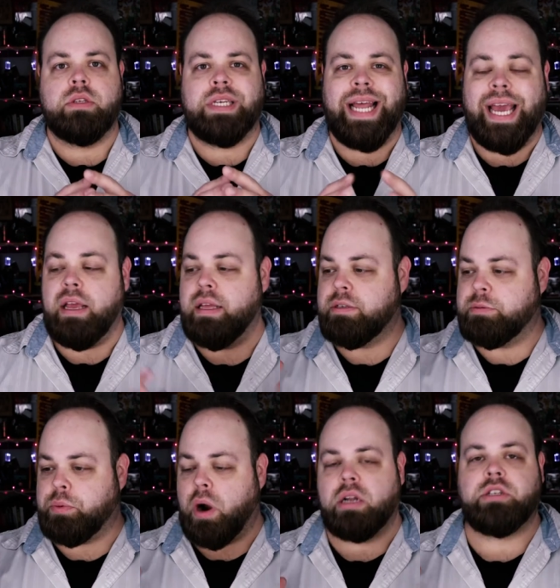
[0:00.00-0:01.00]
Today's
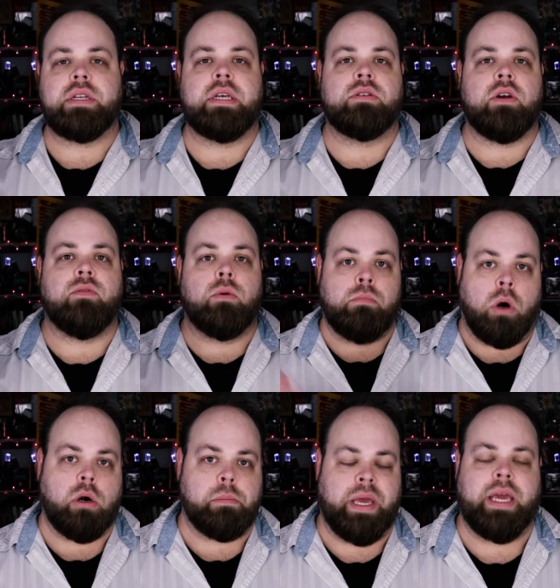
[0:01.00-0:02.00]
project is over
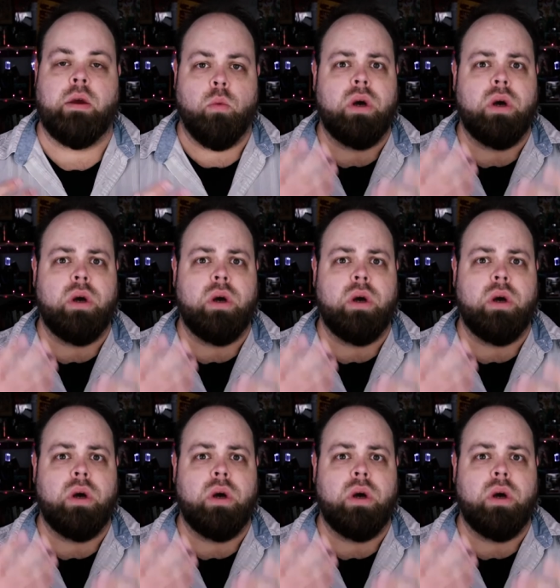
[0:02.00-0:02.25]
mark making.